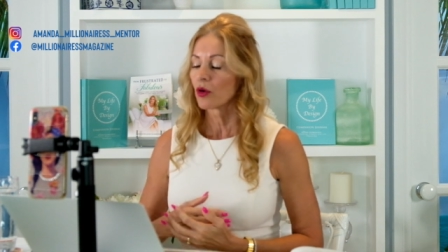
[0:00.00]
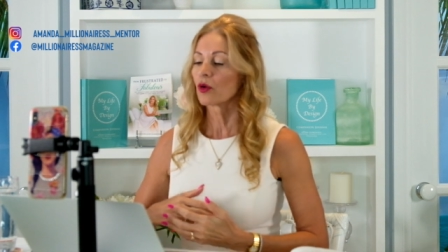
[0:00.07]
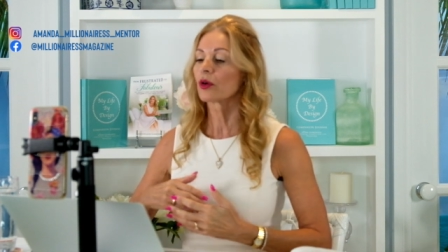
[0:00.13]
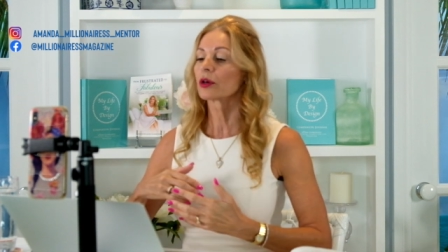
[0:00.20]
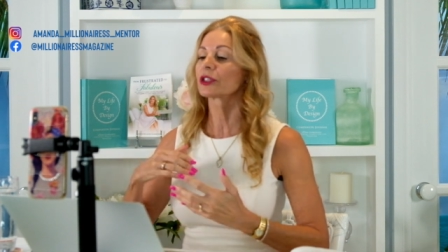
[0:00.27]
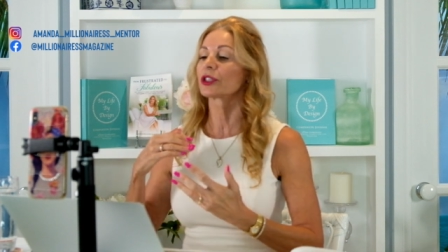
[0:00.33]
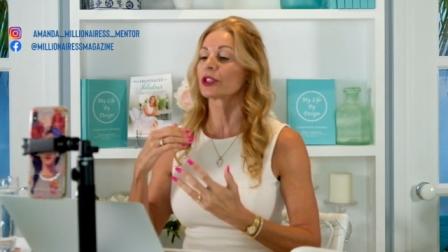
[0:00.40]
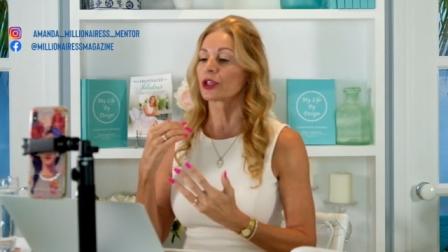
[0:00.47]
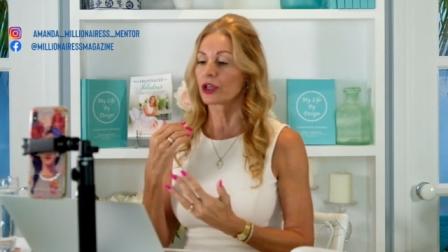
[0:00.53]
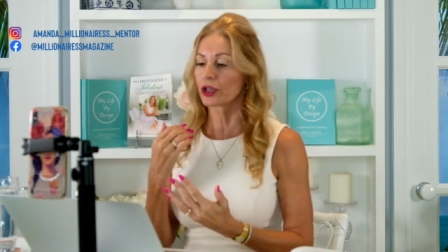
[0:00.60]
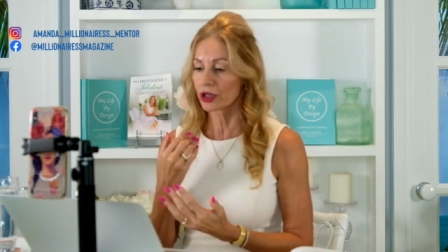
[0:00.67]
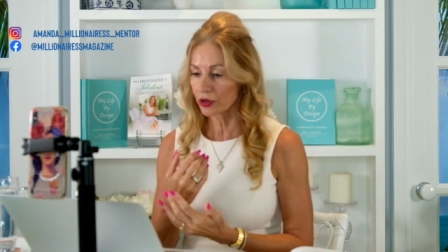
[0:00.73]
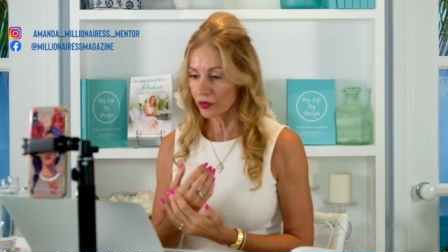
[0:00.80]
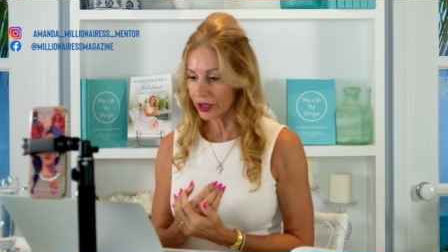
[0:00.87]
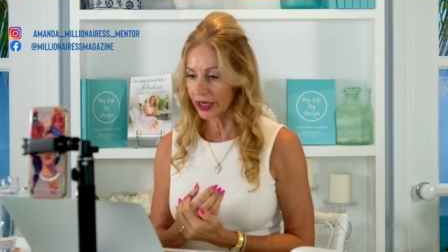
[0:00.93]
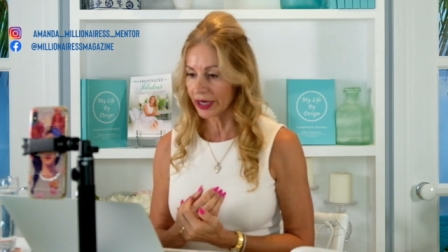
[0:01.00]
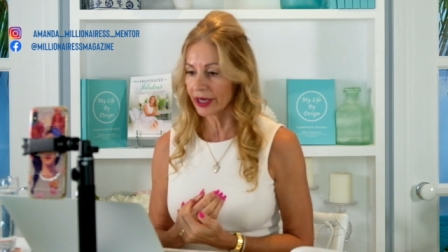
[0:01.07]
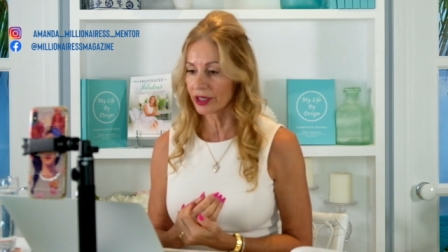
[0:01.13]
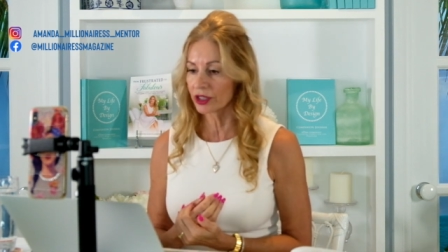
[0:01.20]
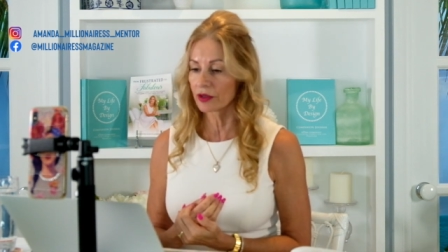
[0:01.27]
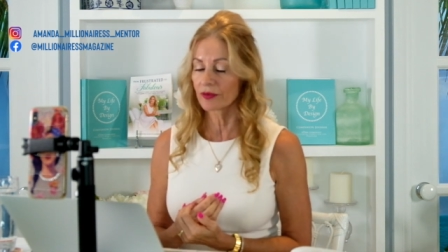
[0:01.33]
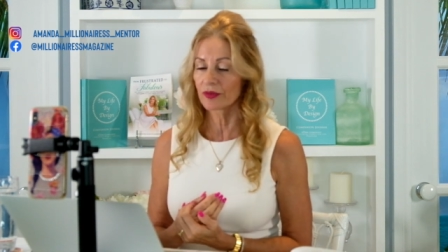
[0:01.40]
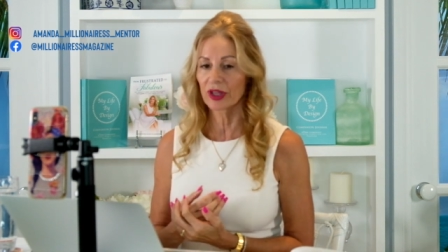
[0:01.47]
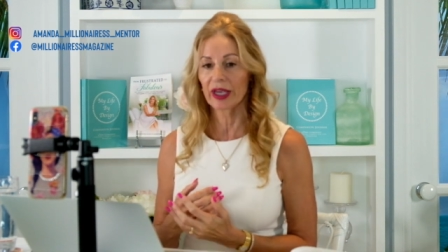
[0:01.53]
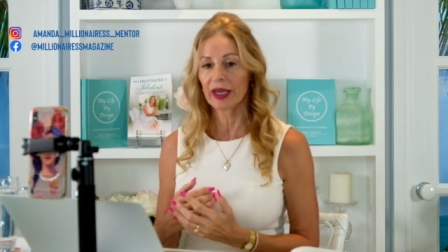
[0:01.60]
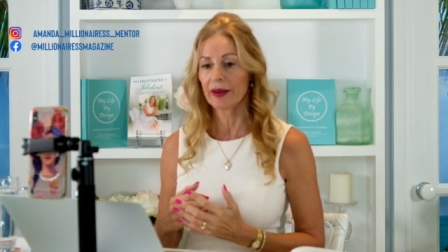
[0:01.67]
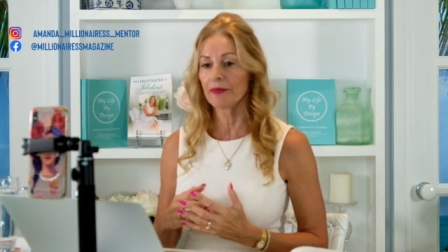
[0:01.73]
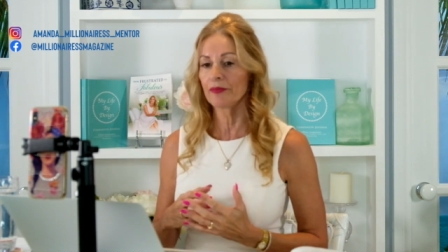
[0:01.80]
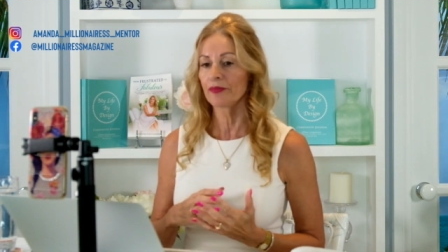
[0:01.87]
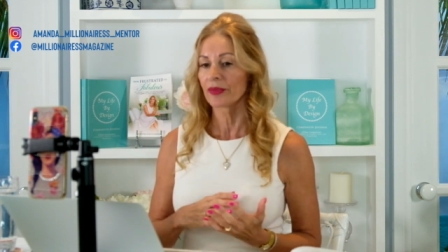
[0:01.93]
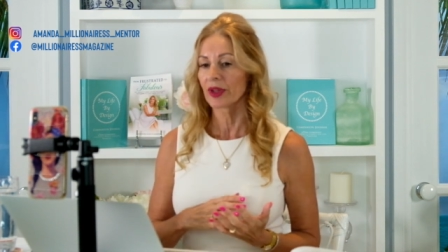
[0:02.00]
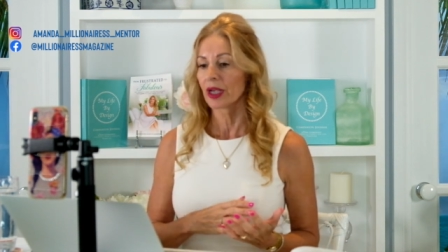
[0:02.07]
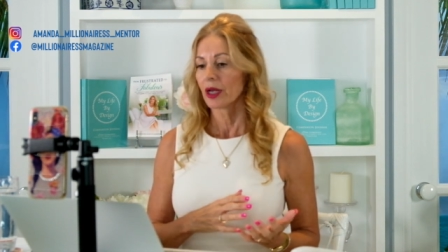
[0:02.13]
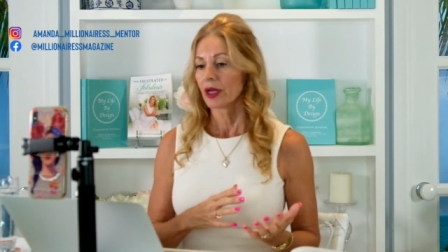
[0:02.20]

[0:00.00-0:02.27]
or security. And Kim,